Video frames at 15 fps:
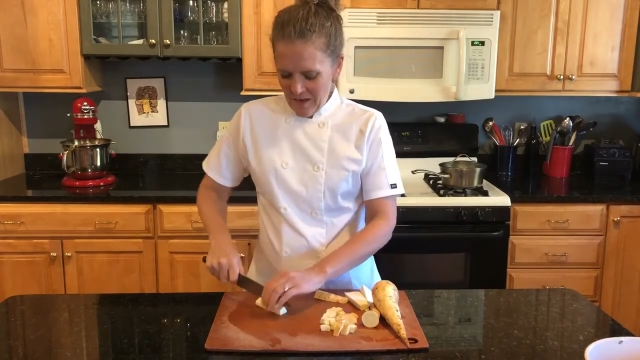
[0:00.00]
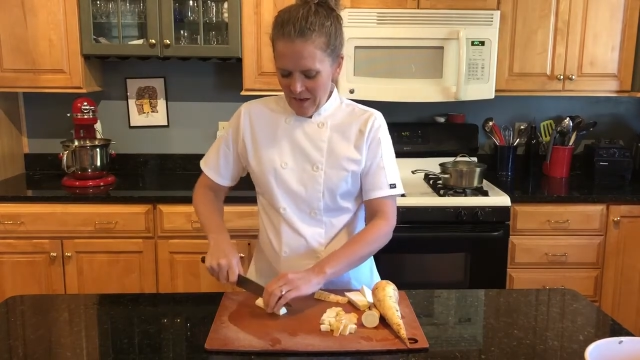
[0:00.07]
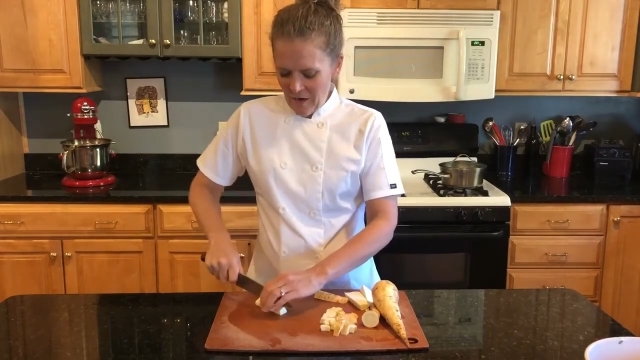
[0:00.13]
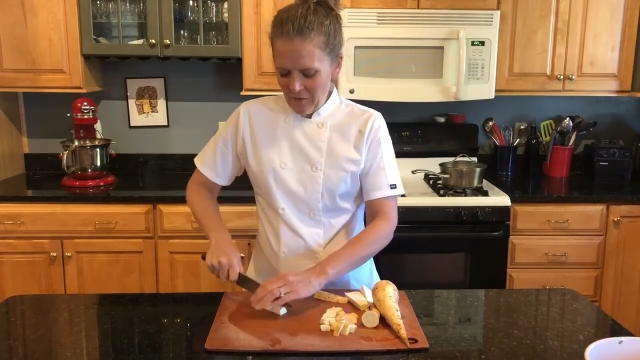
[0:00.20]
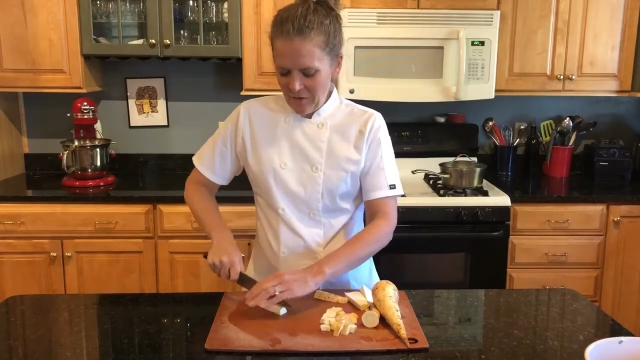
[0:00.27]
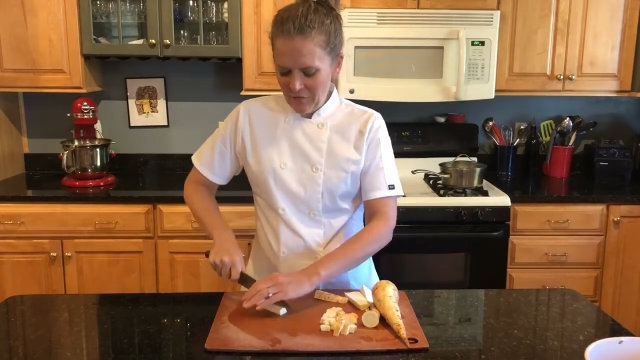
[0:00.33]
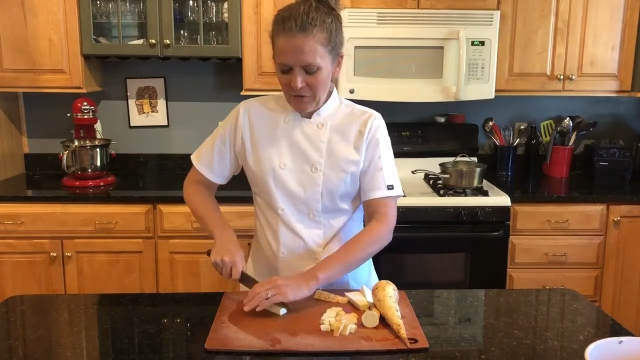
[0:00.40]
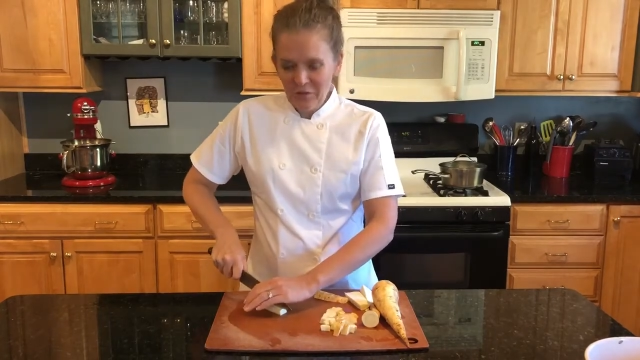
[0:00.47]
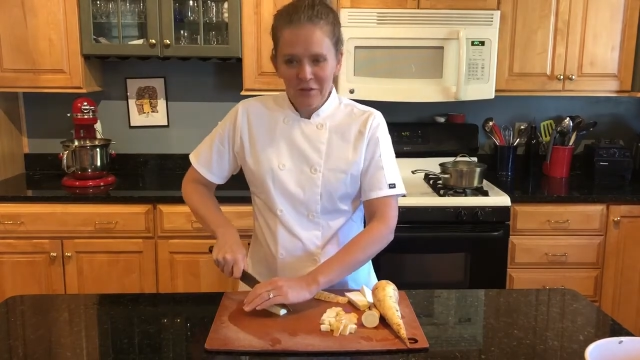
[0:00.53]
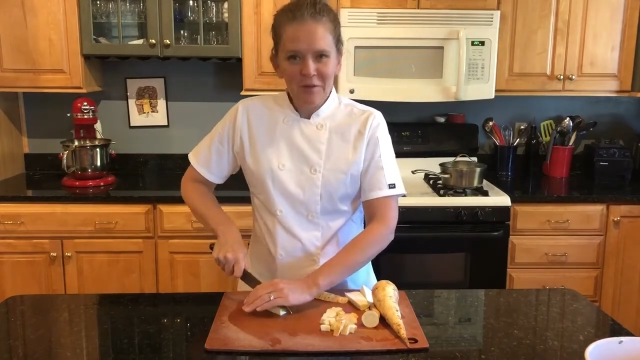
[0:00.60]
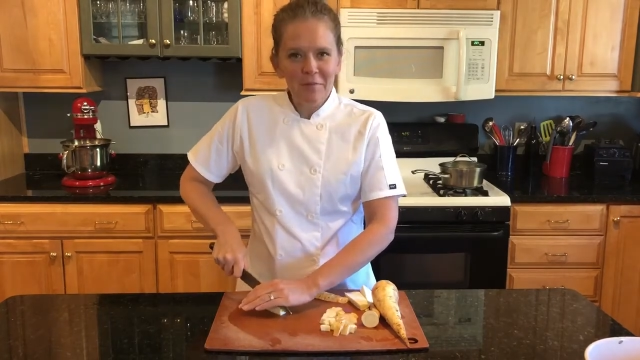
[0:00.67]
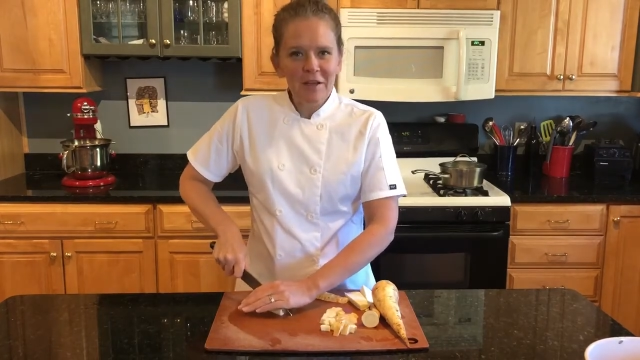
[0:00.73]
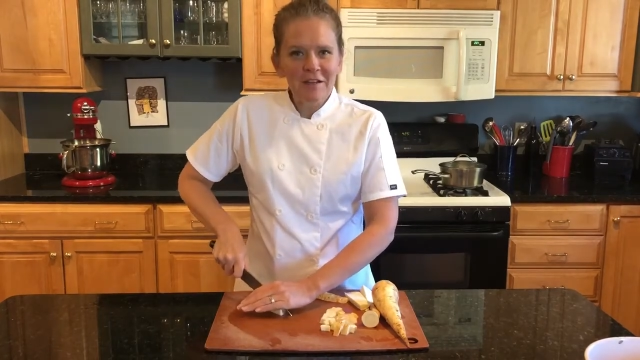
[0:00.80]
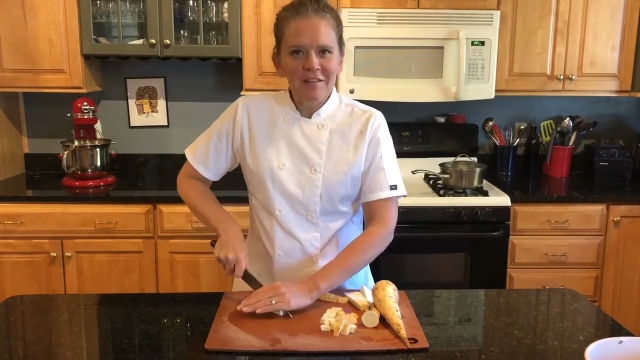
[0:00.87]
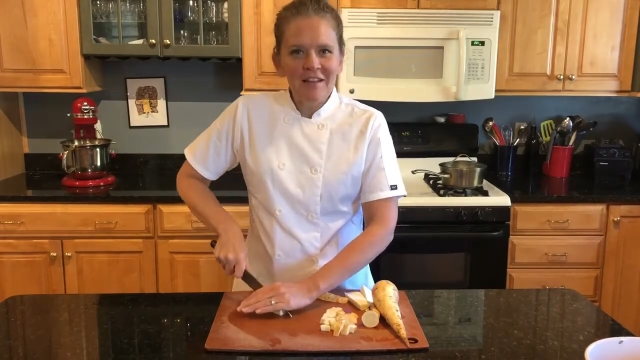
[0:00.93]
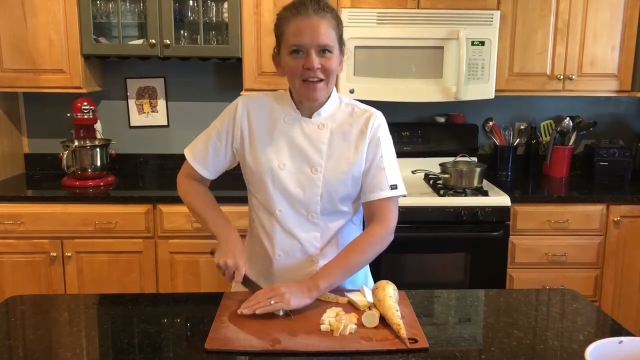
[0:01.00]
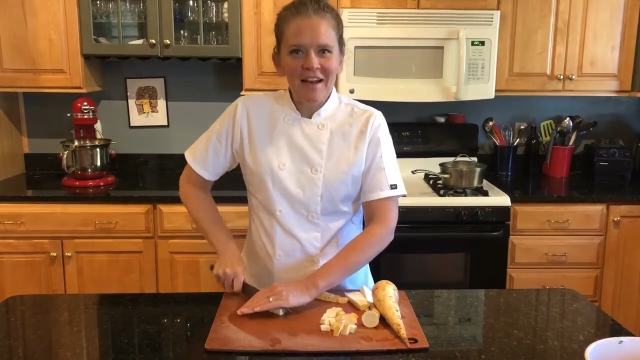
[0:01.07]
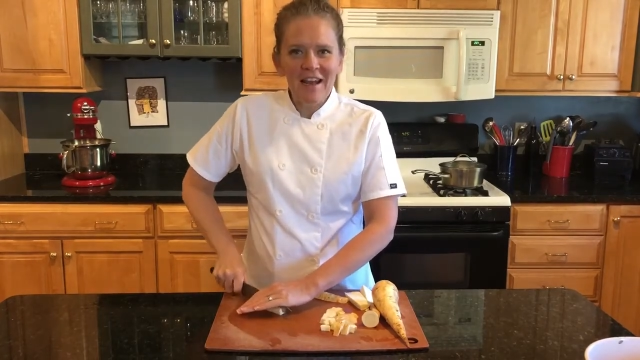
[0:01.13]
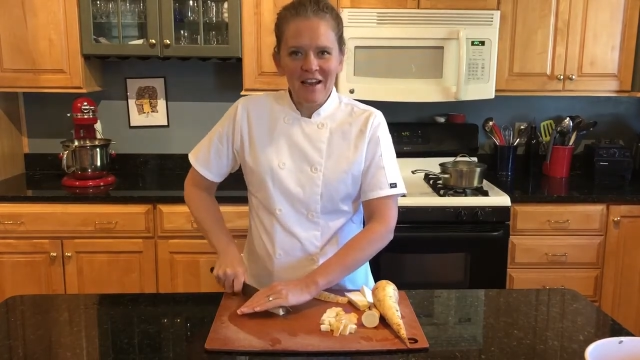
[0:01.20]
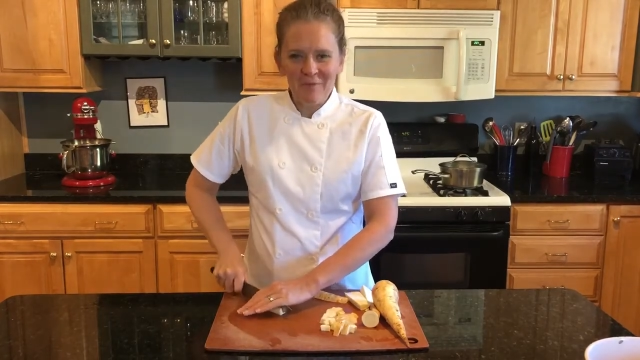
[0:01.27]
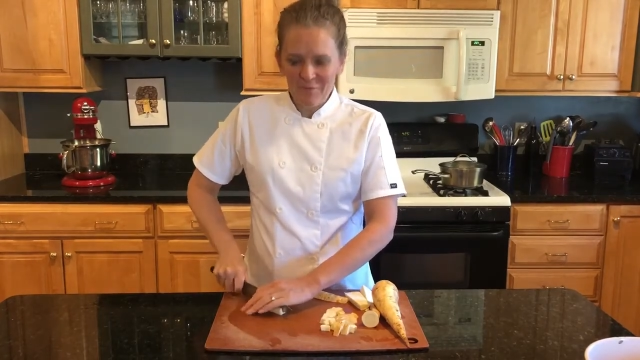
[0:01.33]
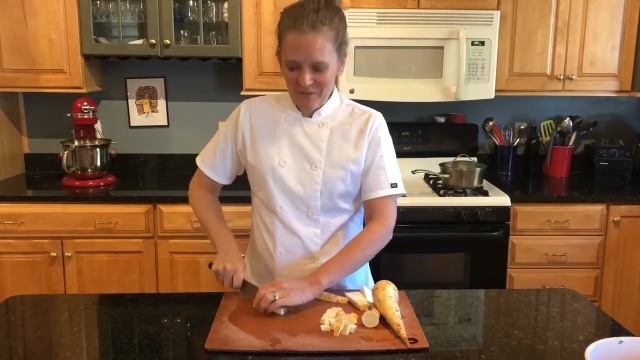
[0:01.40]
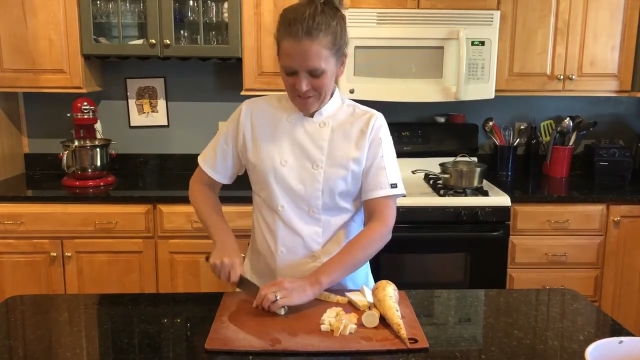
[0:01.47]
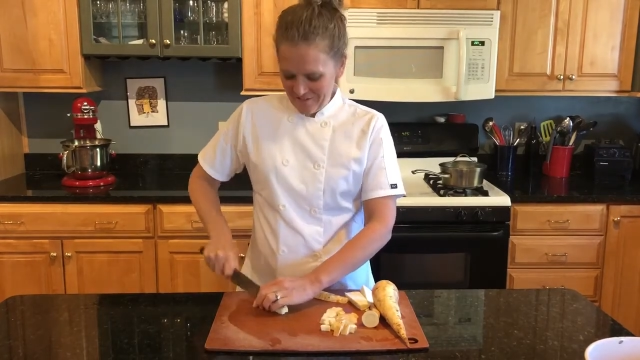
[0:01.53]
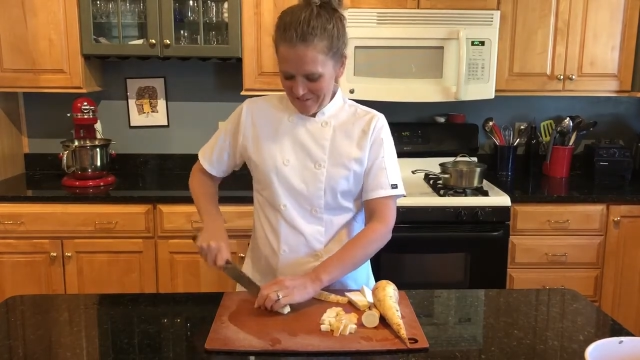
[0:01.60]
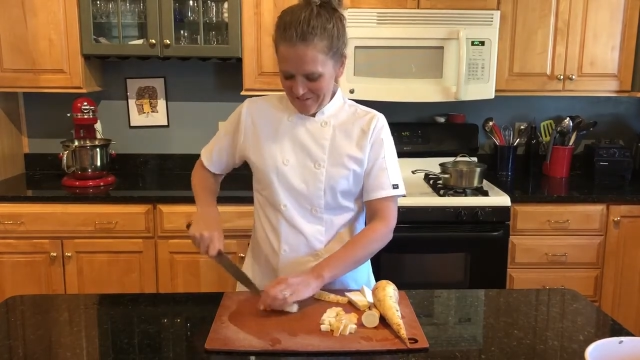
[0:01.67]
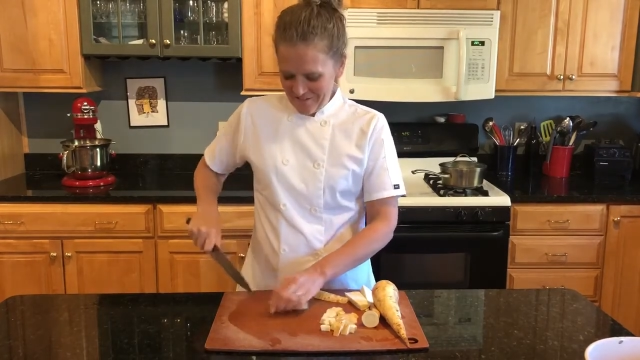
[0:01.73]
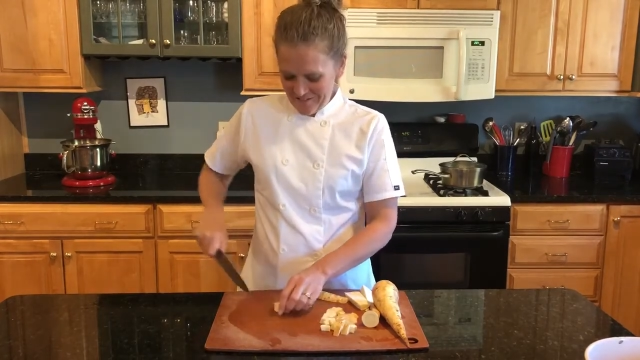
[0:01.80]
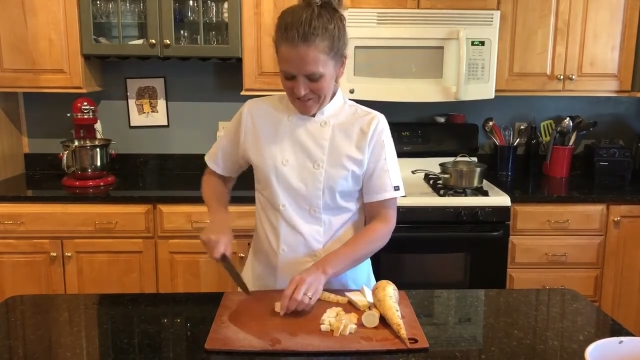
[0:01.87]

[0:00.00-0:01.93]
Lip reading: however you can make that happen,